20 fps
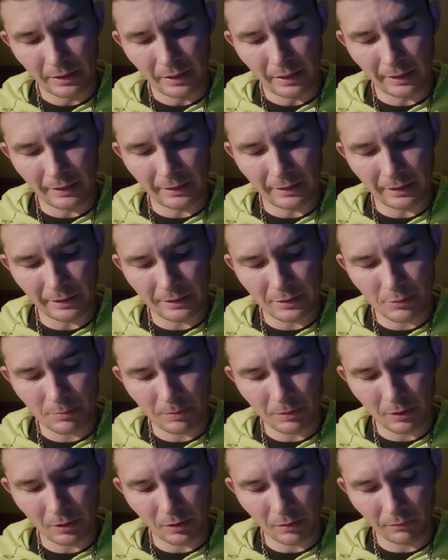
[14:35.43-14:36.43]
and it has
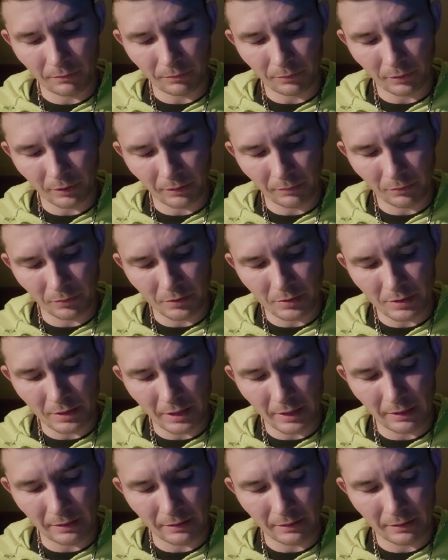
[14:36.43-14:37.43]
become for every
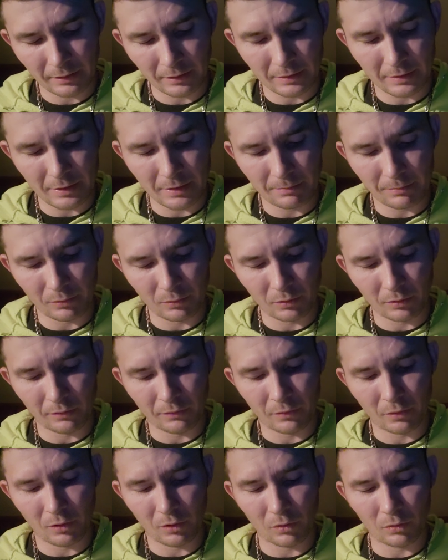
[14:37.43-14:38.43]
saint the temple of
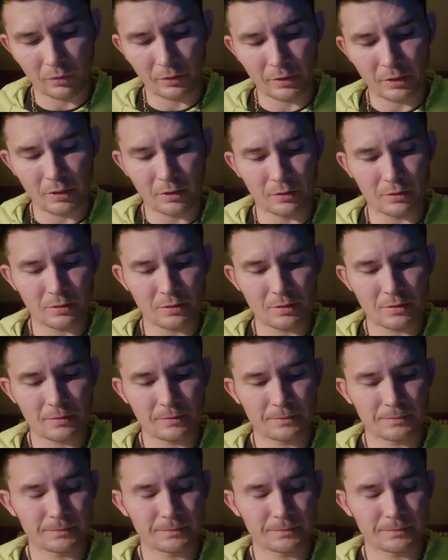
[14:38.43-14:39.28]
the Holy Ghost.